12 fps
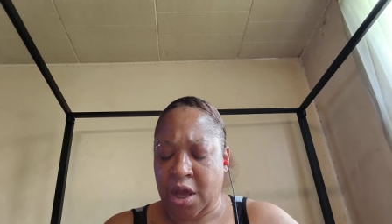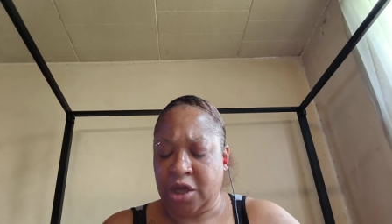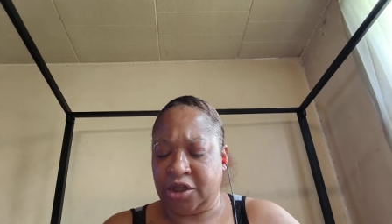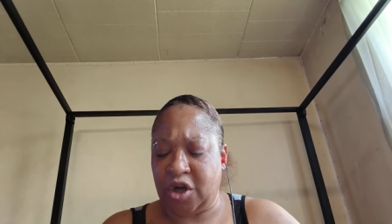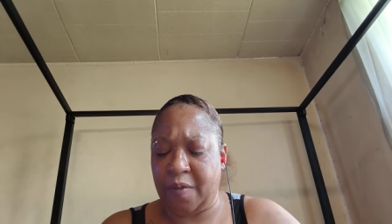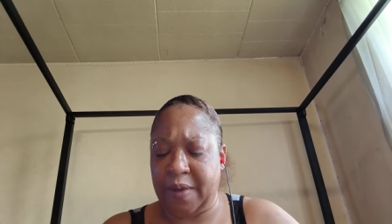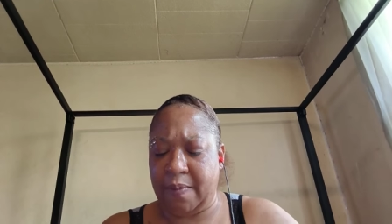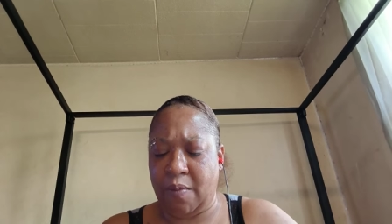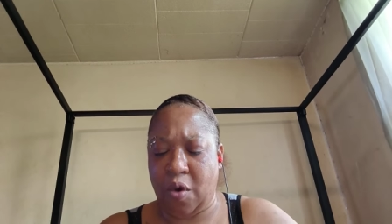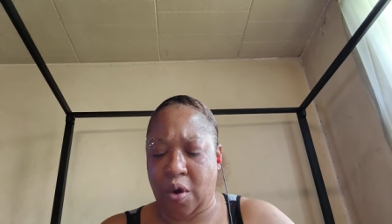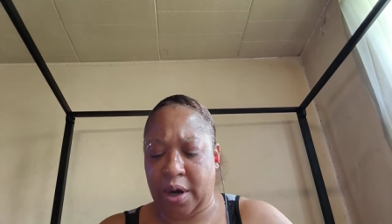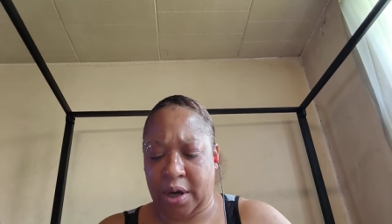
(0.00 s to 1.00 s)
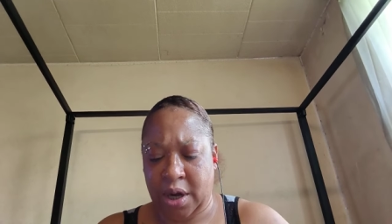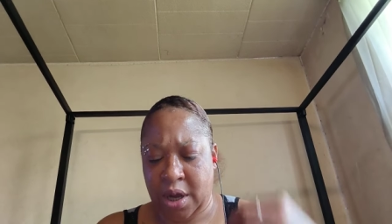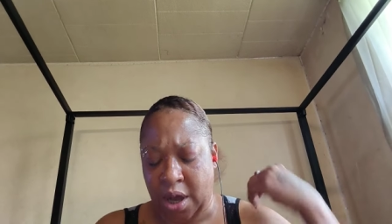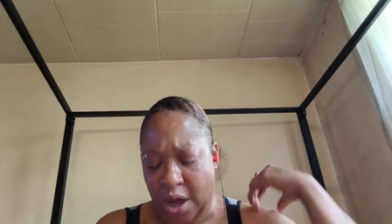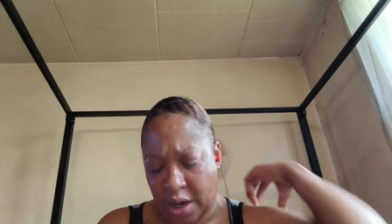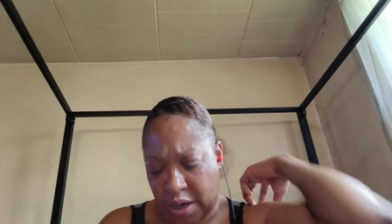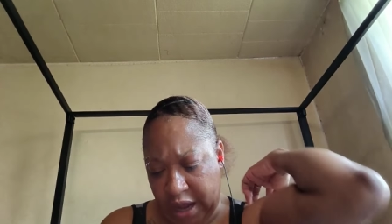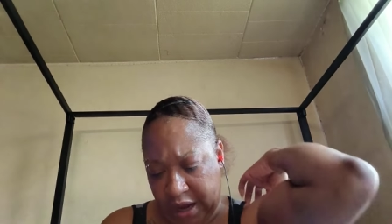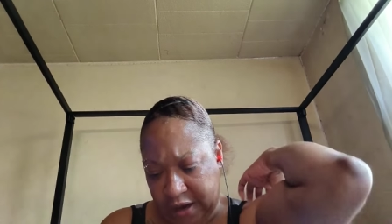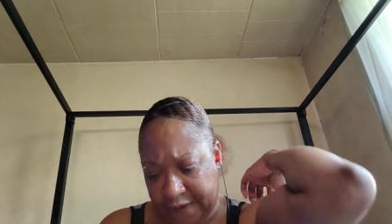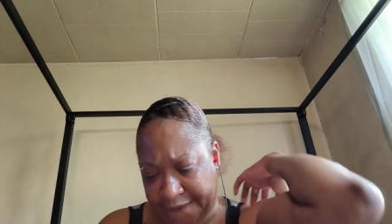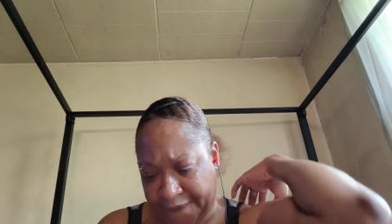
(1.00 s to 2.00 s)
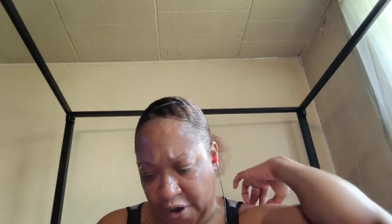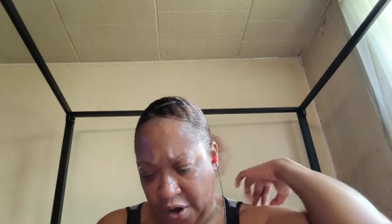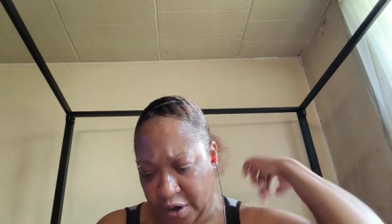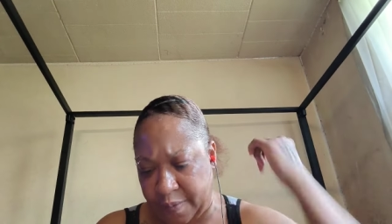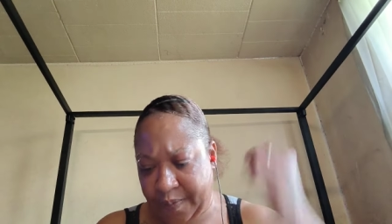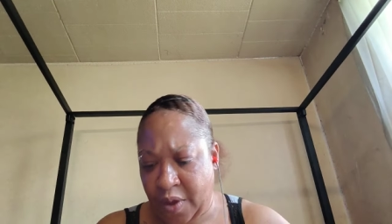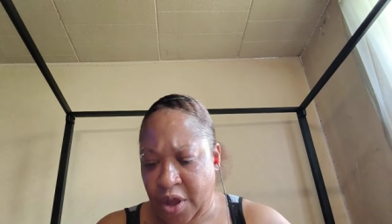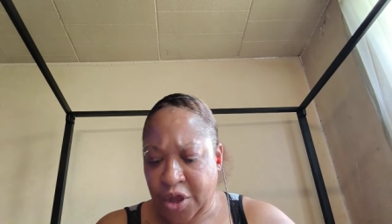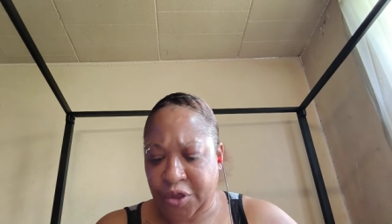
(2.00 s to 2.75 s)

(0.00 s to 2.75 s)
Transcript: Show me more. Allah confirm.